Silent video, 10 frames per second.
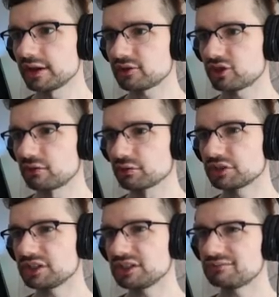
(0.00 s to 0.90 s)
like
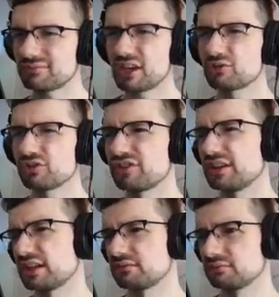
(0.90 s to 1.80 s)
generally
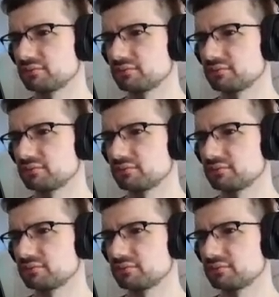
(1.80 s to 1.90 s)
interested in?